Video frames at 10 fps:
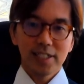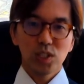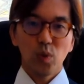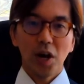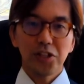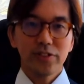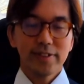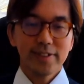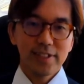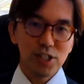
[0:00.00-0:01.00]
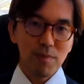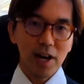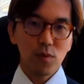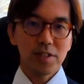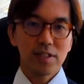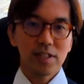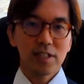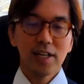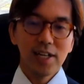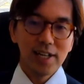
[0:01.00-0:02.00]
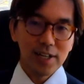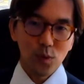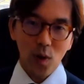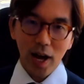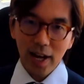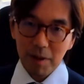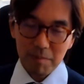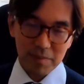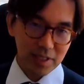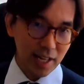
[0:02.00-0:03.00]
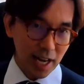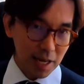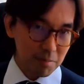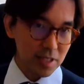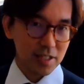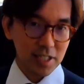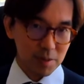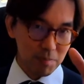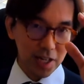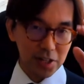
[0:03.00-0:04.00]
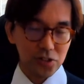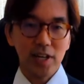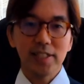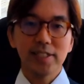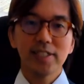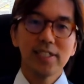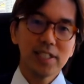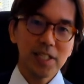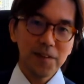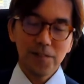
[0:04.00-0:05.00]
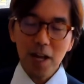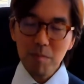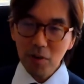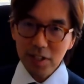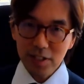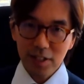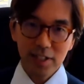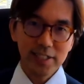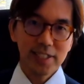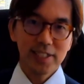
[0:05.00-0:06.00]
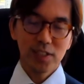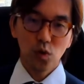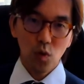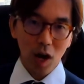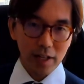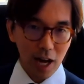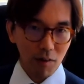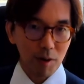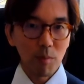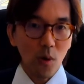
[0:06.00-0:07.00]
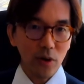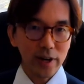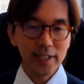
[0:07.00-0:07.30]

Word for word: situation, you might wonder, why did I miss this big trend? If I monitored one hour more,